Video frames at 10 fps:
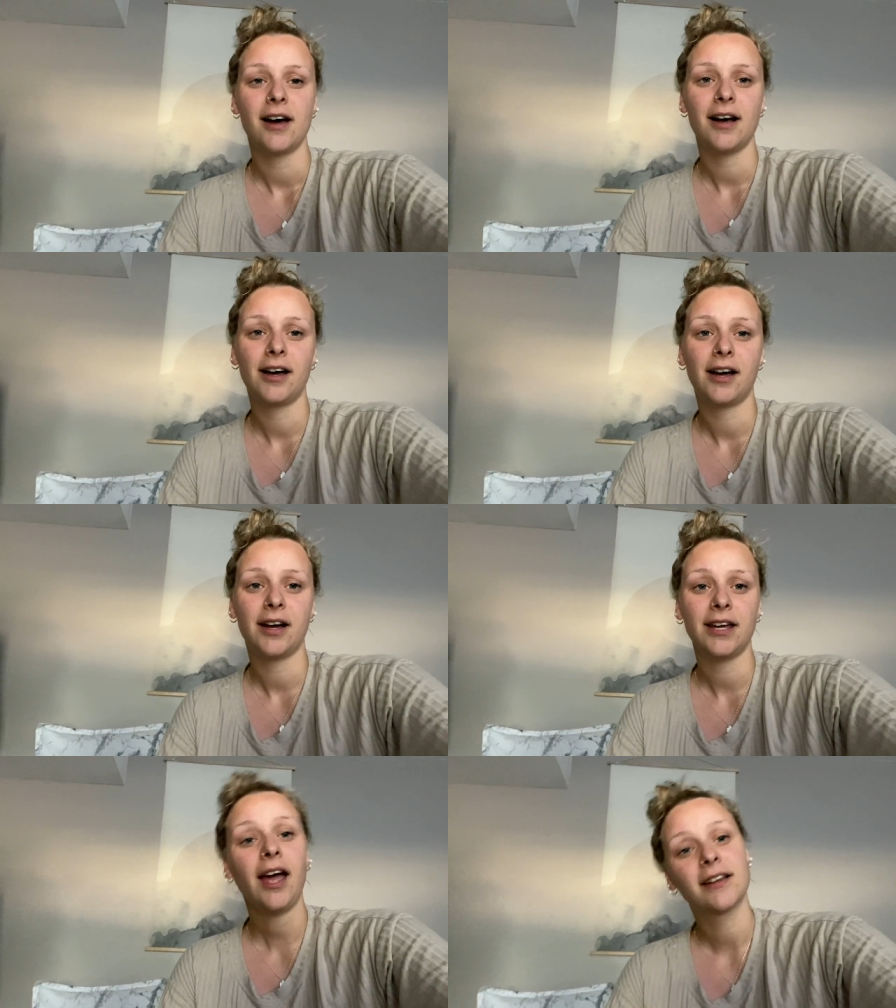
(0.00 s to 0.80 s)

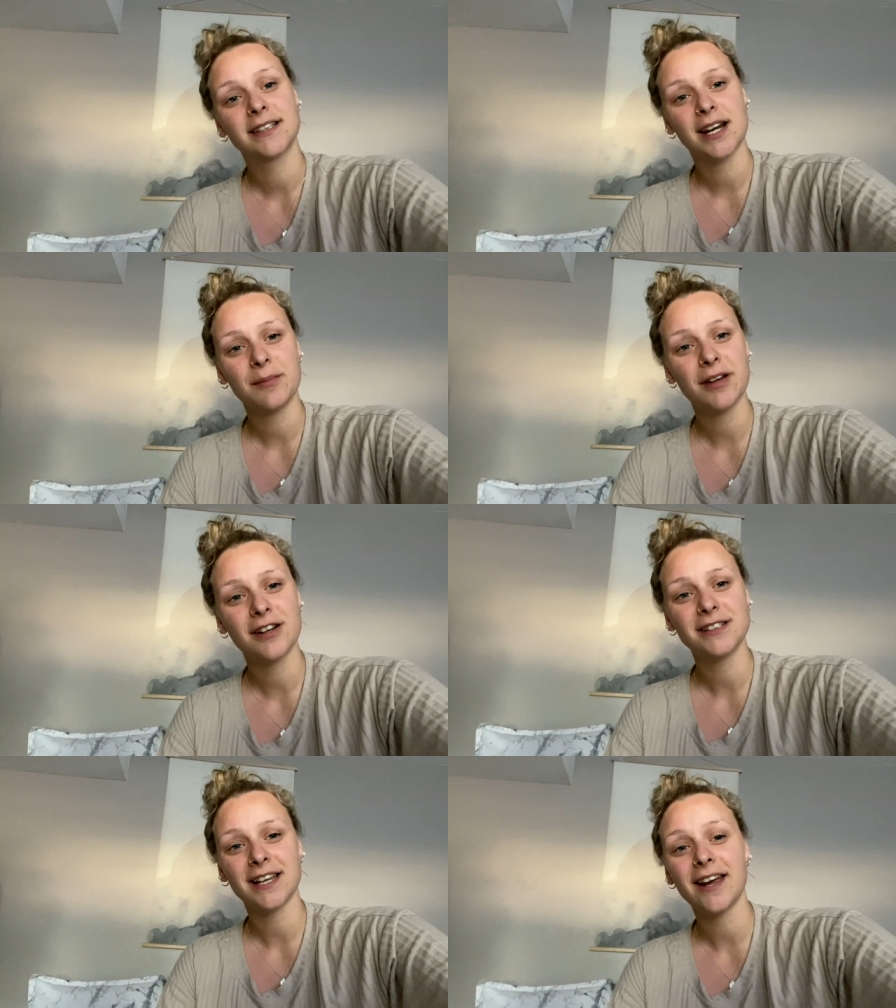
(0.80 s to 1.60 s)
Uh, yeah, it's gonna be a
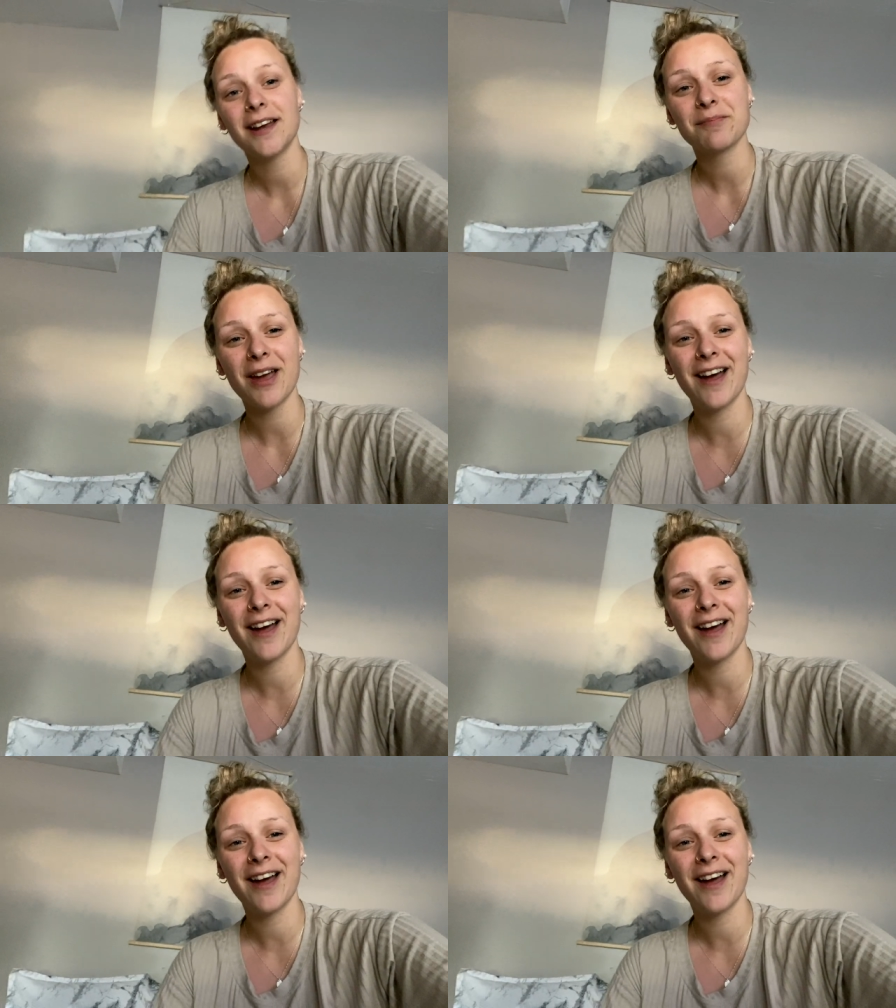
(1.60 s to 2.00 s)
good day.